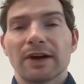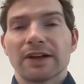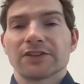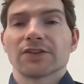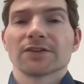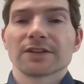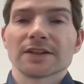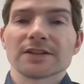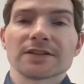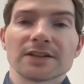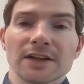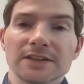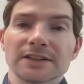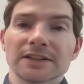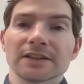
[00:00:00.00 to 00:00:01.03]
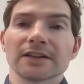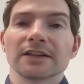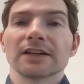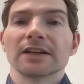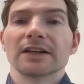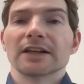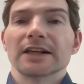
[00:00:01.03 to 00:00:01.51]
matter, that's the idea,
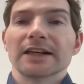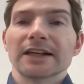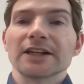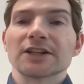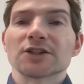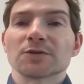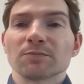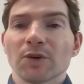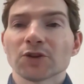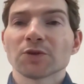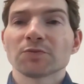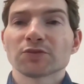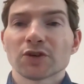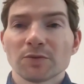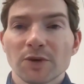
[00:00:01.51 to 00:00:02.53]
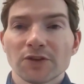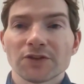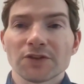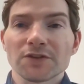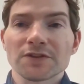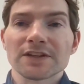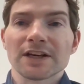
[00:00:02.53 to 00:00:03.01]
its modern
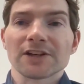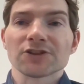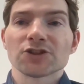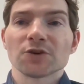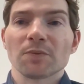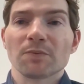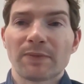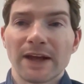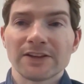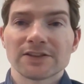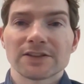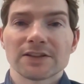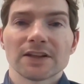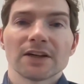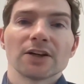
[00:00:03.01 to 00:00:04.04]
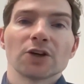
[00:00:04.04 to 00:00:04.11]
promoters are so bent